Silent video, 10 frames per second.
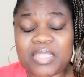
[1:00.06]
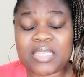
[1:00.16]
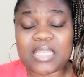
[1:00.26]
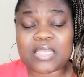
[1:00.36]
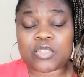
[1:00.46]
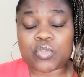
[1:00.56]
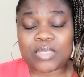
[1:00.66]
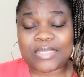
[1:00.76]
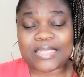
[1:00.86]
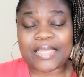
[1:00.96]
thing that is so
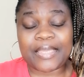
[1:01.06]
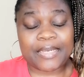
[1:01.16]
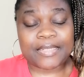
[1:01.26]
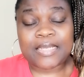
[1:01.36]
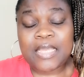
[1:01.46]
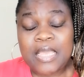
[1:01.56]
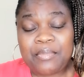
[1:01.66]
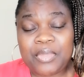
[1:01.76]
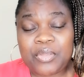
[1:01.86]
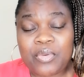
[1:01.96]
desired,
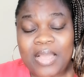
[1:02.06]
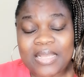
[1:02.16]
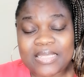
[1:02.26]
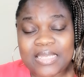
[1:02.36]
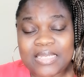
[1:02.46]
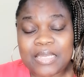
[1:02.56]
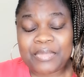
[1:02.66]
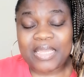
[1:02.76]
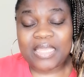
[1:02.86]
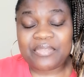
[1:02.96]
may you answer them
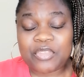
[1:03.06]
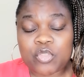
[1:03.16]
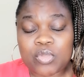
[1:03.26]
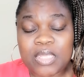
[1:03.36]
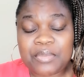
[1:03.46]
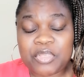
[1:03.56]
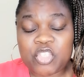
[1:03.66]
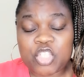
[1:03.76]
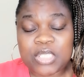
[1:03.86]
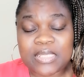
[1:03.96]
and give it to them
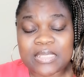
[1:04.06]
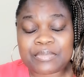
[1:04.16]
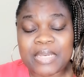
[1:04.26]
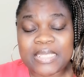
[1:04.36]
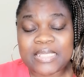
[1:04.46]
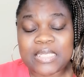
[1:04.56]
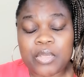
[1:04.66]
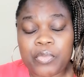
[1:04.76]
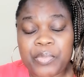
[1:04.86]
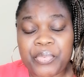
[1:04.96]
in Jesus' mighty
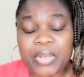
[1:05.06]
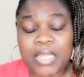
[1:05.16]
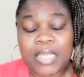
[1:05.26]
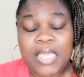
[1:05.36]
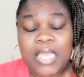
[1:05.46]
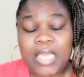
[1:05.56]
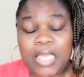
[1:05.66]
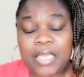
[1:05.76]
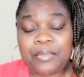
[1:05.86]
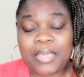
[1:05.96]
name we pray.
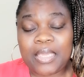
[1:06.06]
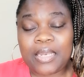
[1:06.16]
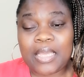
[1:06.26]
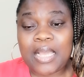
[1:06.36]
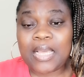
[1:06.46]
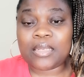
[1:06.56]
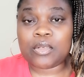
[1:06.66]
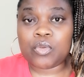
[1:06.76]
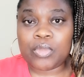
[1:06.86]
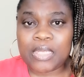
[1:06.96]
Amen.
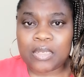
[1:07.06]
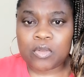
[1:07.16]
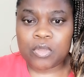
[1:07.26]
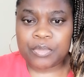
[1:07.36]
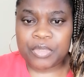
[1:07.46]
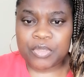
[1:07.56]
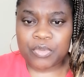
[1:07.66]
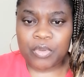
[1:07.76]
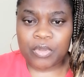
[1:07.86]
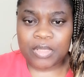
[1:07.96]
Hallelujah. Glory be to
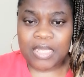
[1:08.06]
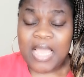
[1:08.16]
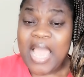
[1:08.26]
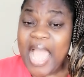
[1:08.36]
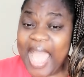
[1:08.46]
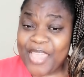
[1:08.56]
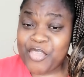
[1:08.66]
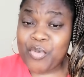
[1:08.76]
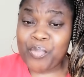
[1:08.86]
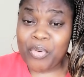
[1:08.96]
God. Are
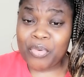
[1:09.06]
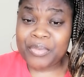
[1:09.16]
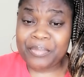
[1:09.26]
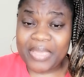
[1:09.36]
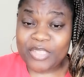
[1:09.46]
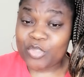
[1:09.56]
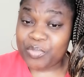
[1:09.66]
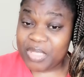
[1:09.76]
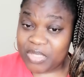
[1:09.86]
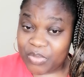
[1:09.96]
you both meant to
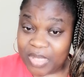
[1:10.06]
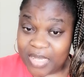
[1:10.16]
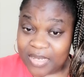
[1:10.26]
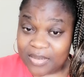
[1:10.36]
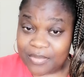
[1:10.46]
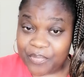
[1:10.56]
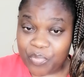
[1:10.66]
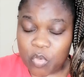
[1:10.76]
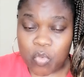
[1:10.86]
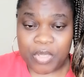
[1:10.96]
be together?
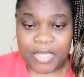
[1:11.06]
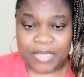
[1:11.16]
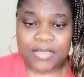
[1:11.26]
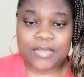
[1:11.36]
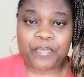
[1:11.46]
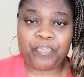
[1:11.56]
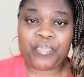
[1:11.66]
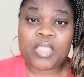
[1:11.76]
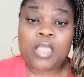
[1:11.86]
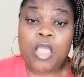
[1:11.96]
Oh, yes.
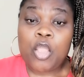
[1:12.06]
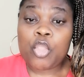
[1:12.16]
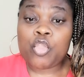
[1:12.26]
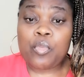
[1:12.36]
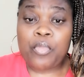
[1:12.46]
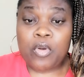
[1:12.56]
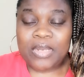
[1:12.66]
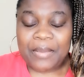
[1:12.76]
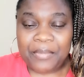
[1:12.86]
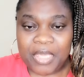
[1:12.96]
You
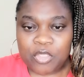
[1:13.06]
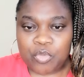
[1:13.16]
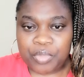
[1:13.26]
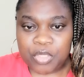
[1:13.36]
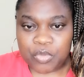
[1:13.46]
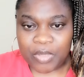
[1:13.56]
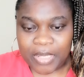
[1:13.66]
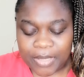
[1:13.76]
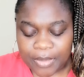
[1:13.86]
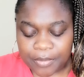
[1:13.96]
both are meant to be
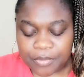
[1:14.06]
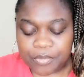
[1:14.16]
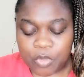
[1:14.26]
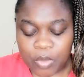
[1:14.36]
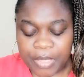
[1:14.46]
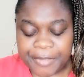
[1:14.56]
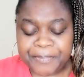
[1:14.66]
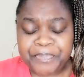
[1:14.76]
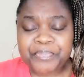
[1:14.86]
together. Okay?